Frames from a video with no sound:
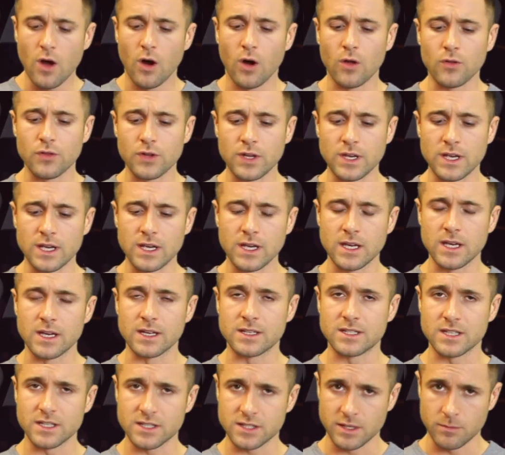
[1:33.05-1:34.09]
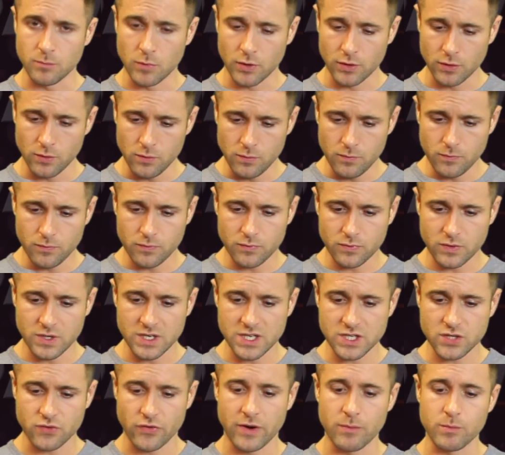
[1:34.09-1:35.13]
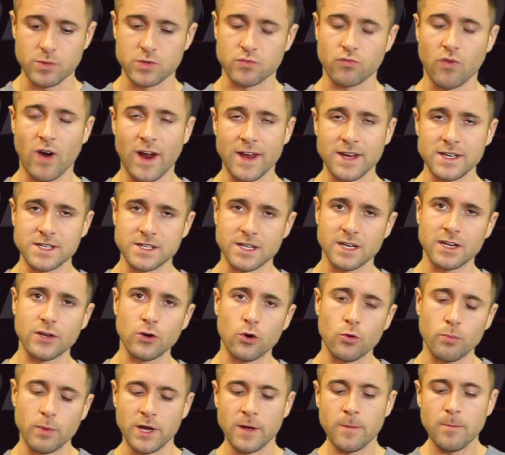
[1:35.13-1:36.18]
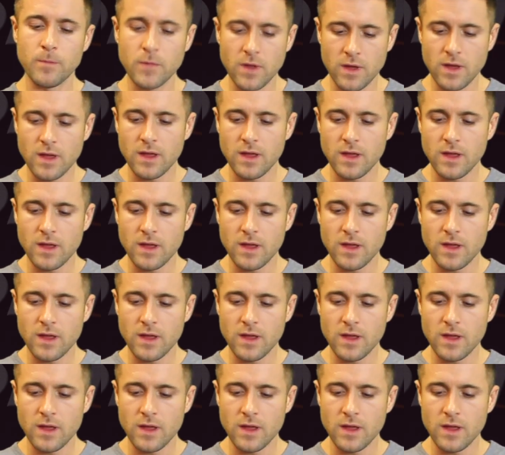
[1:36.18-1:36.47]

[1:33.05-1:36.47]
on the existing model, this screen was raised a little bit.